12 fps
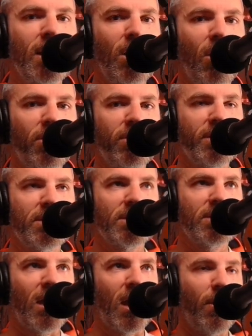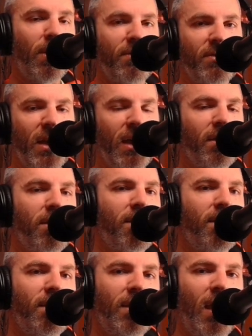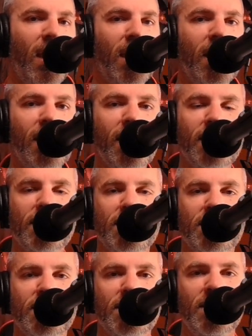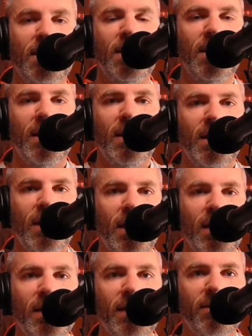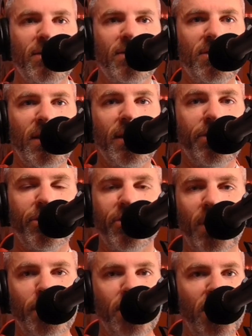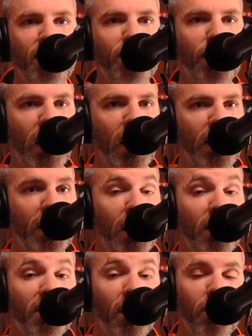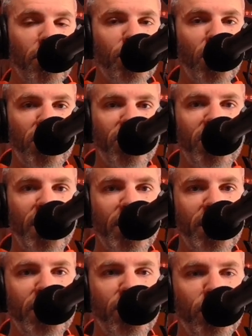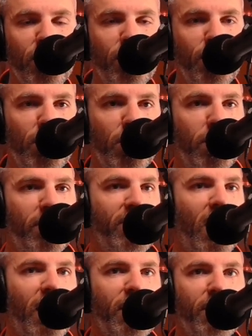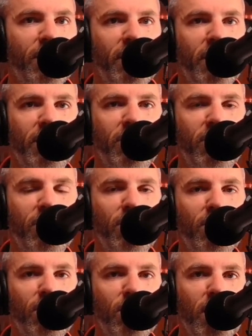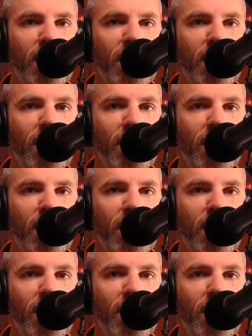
on this Highway of Death, and he gets intercepted by another mercenary group who is hired to